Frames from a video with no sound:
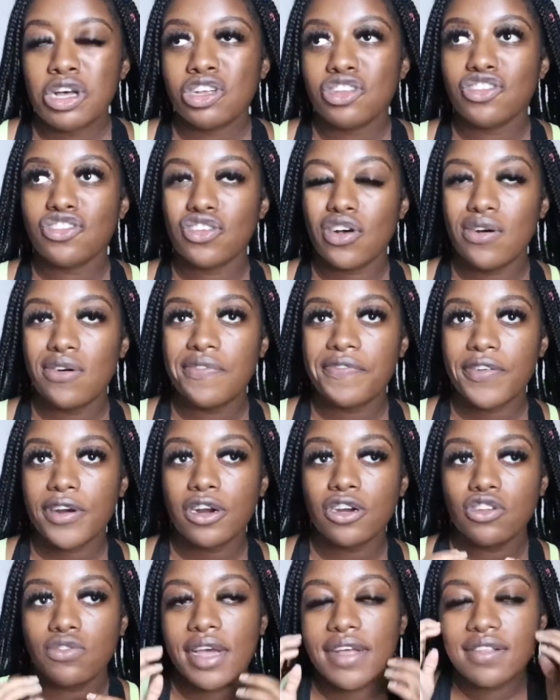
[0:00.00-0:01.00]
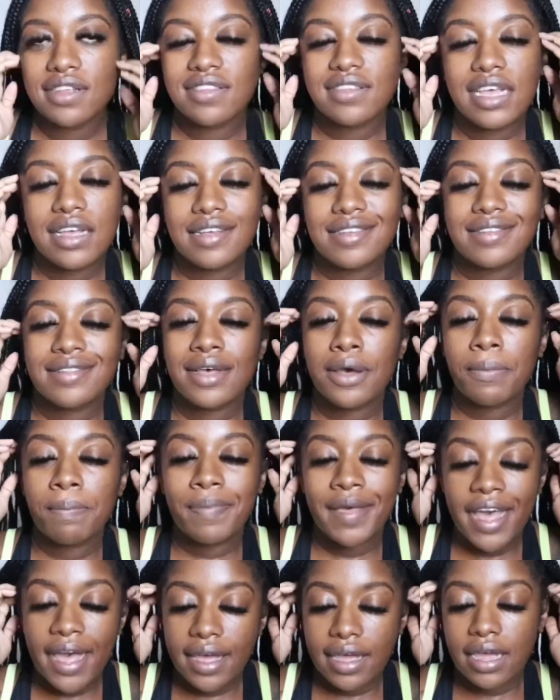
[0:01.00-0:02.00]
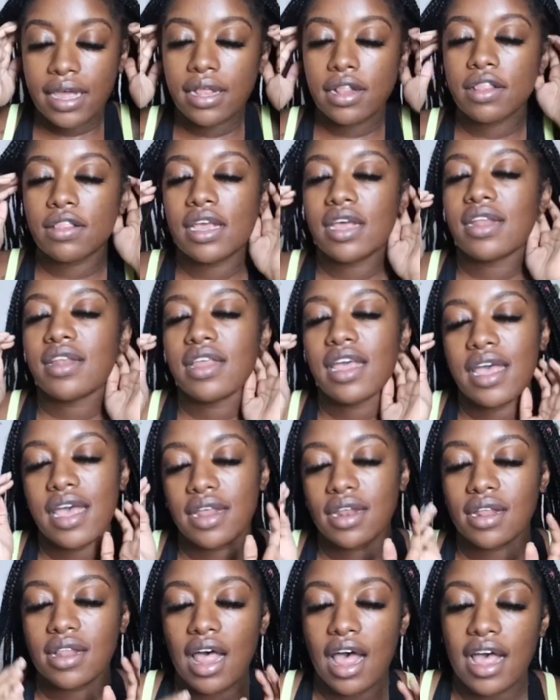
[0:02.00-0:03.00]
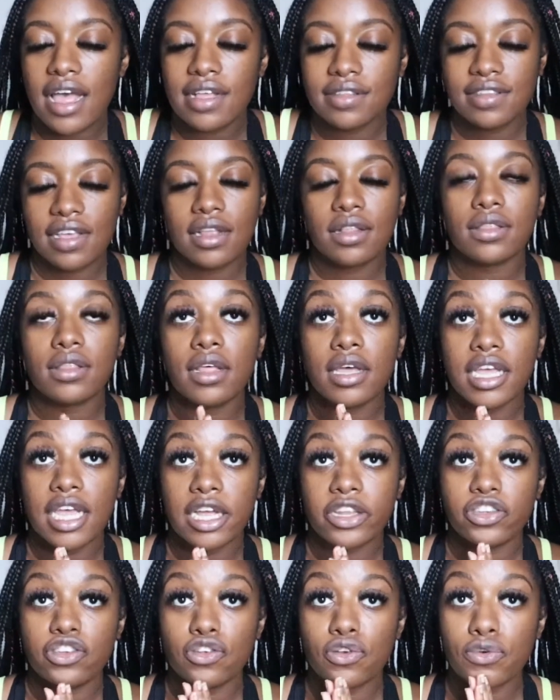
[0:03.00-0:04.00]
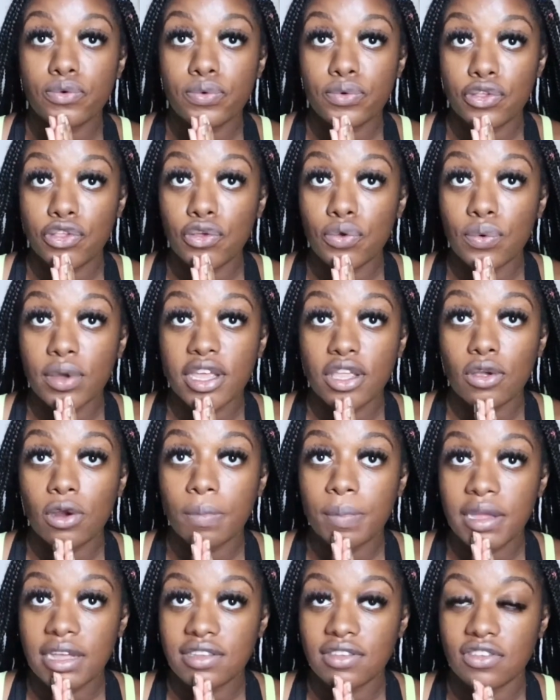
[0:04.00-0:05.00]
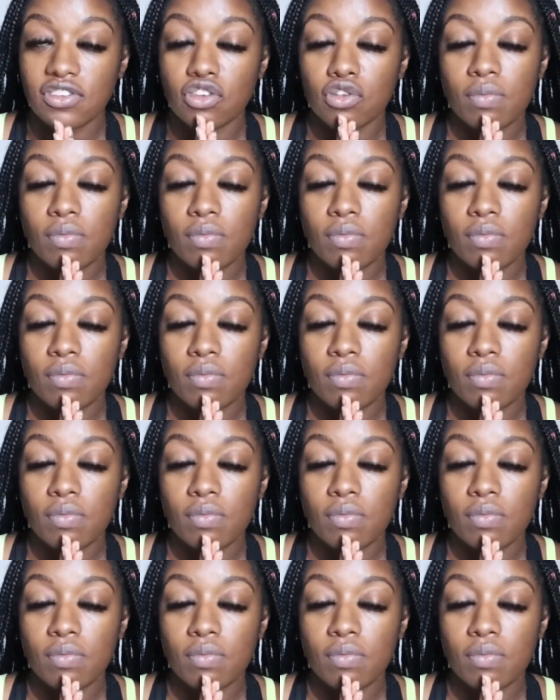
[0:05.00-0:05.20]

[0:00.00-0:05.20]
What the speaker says: So first you have to take a step back and analyze and look at you and your business.